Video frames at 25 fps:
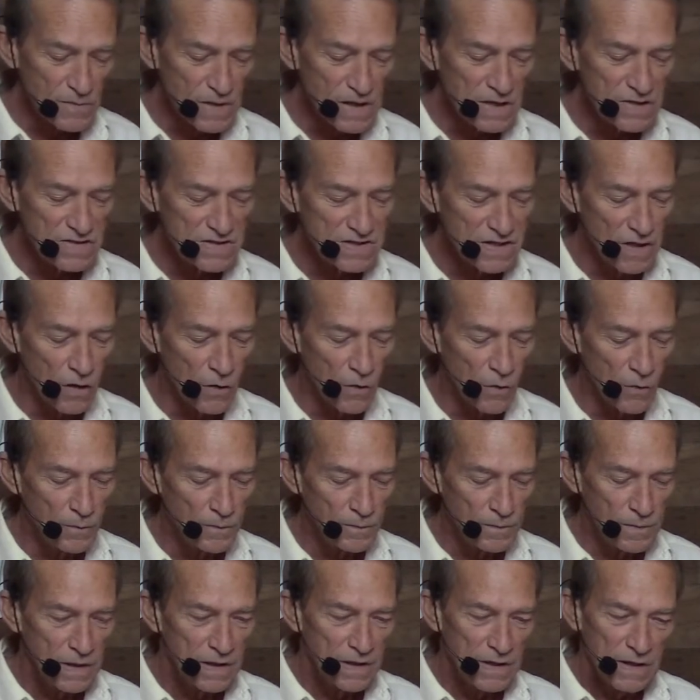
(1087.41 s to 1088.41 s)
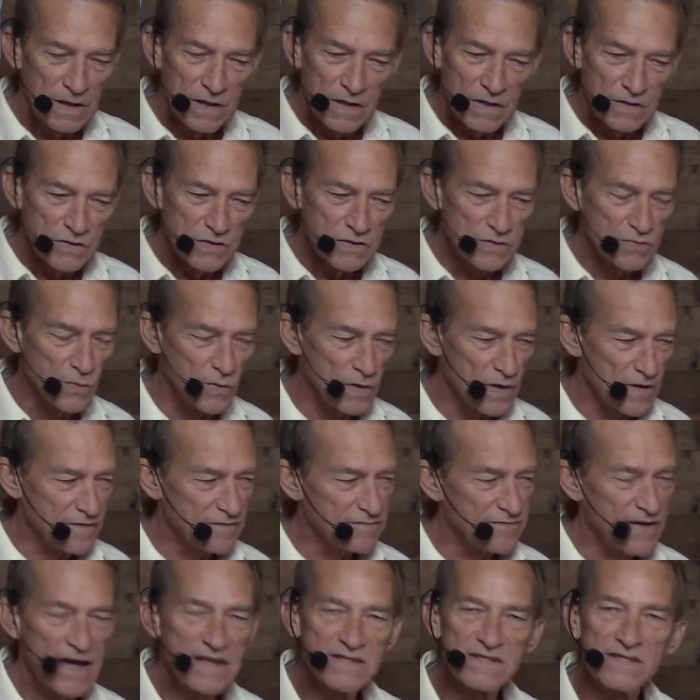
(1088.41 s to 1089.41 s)
So just one of the
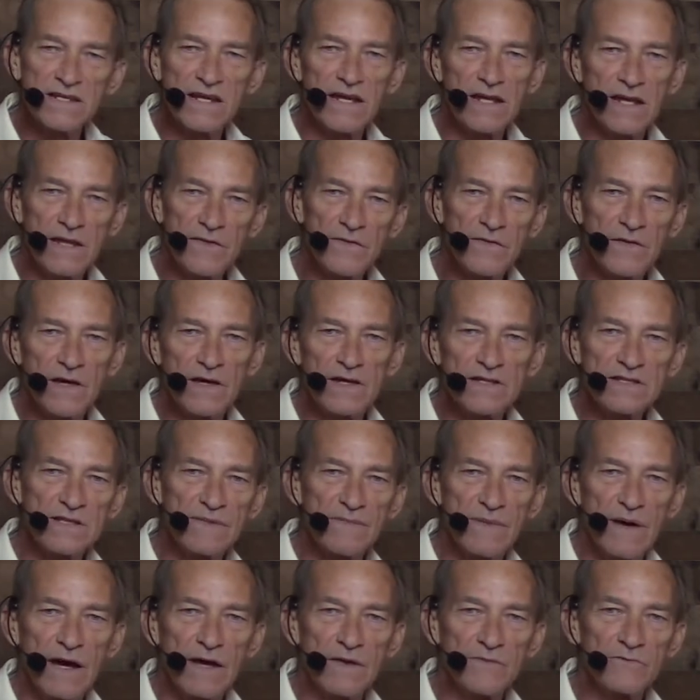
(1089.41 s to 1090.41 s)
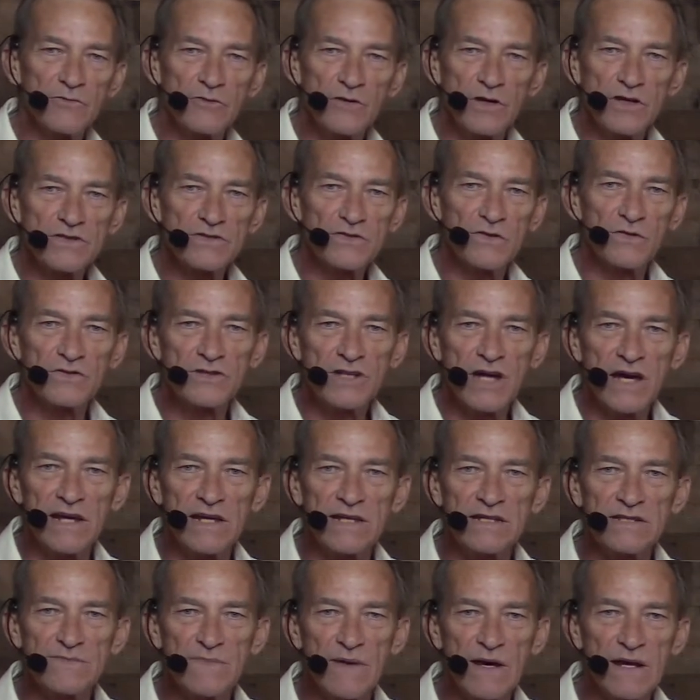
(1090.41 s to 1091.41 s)
fascinating things about traditional
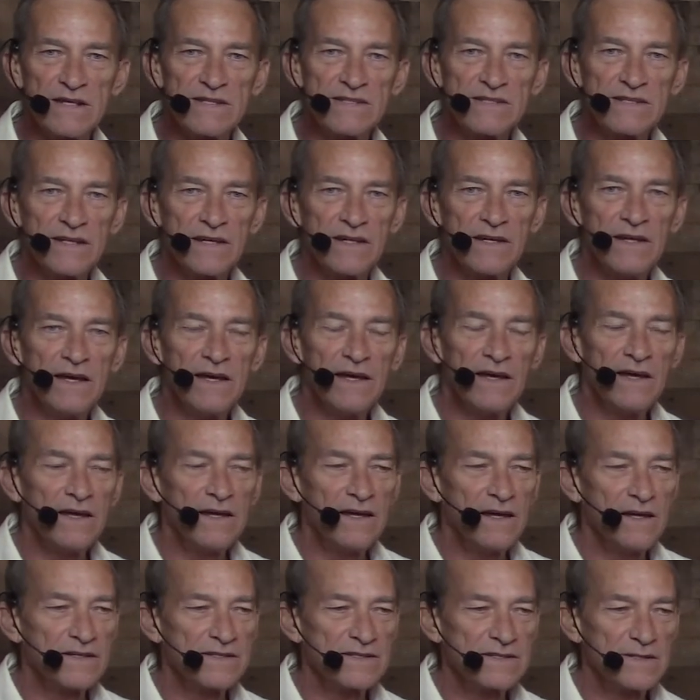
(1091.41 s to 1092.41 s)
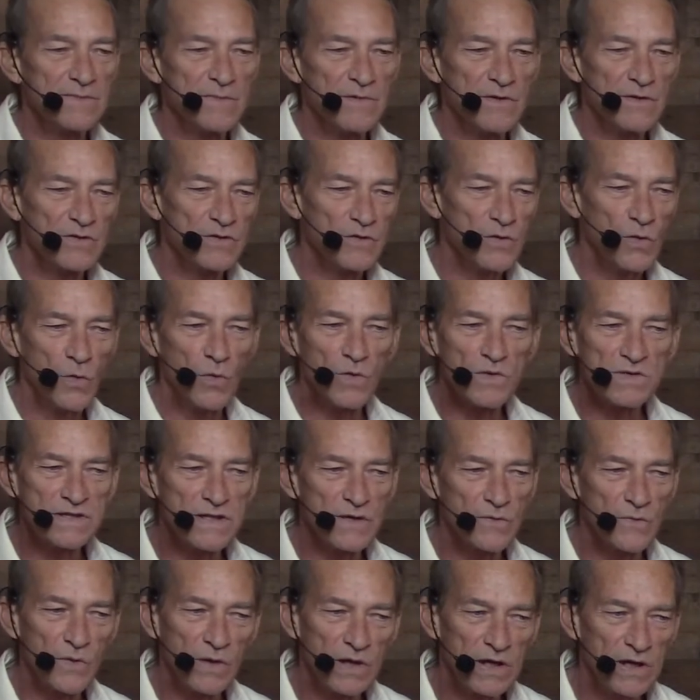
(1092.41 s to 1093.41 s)
Chinese medicine and some of the tools
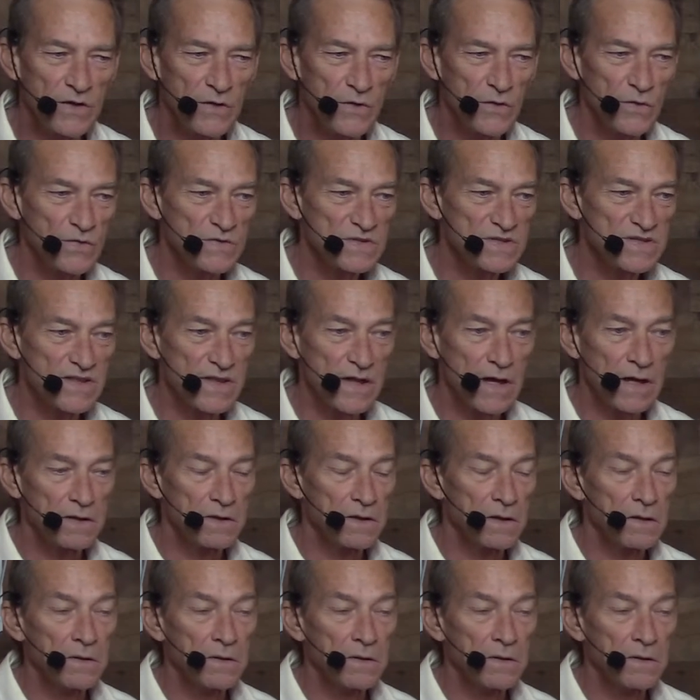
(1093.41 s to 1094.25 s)
that we use, that